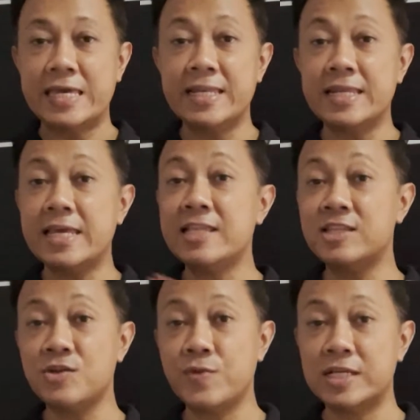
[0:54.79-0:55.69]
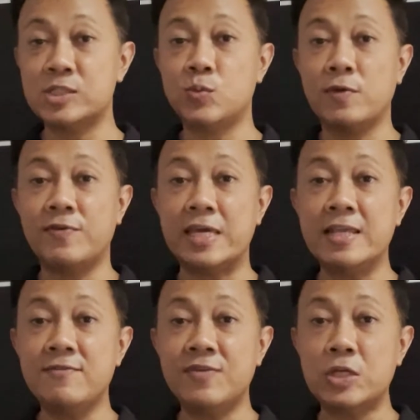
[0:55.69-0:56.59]
It integrates with
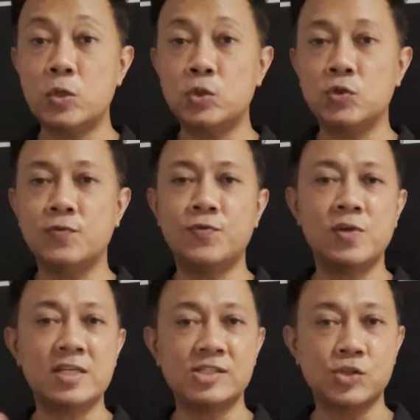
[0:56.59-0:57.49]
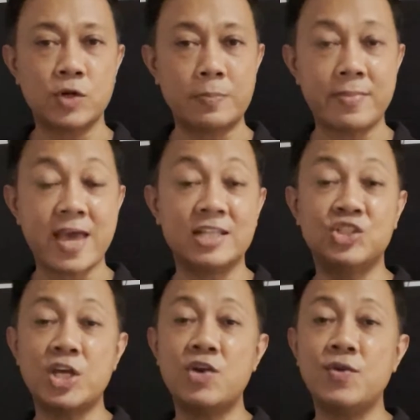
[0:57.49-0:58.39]
InVideo to fully script and
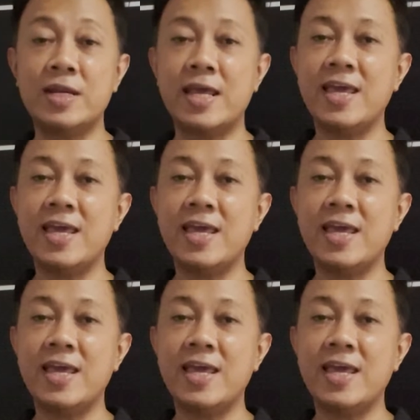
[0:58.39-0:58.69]
generate